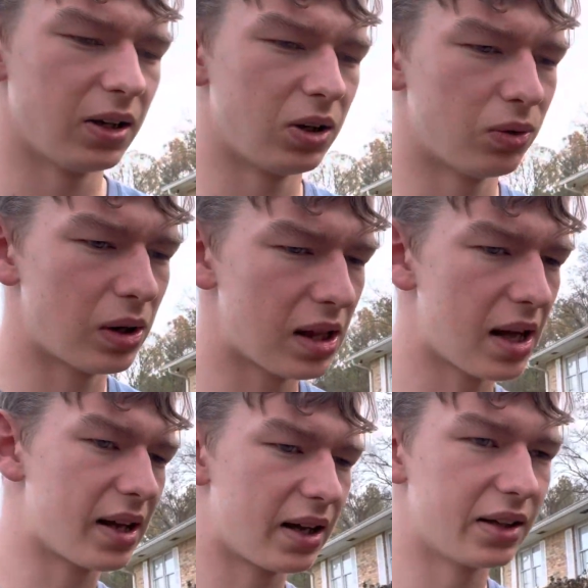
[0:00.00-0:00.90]
while
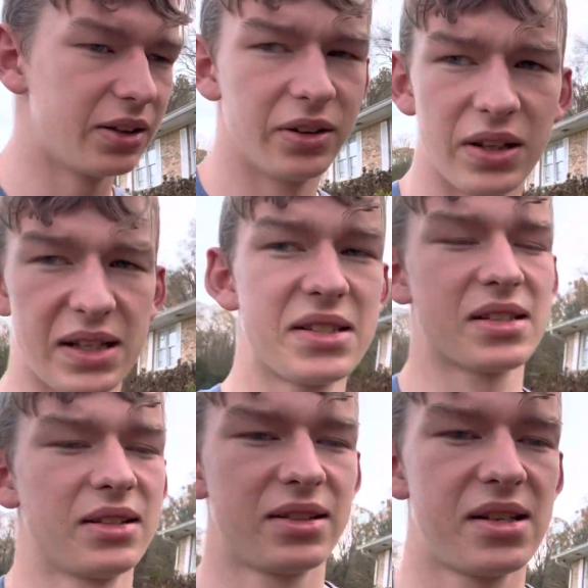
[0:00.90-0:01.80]
I do this.
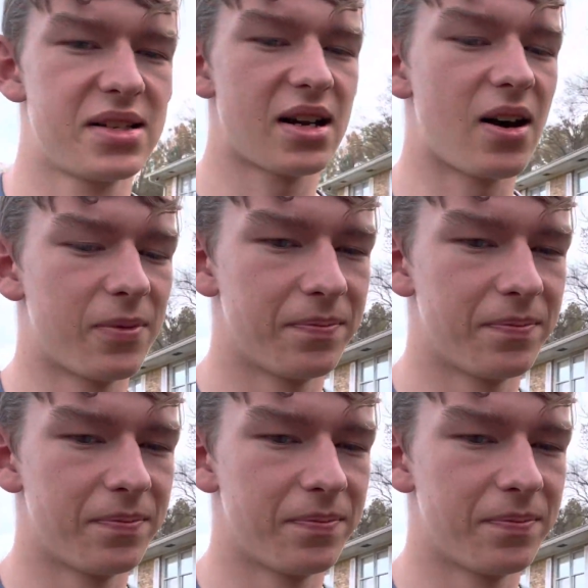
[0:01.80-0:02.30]
So,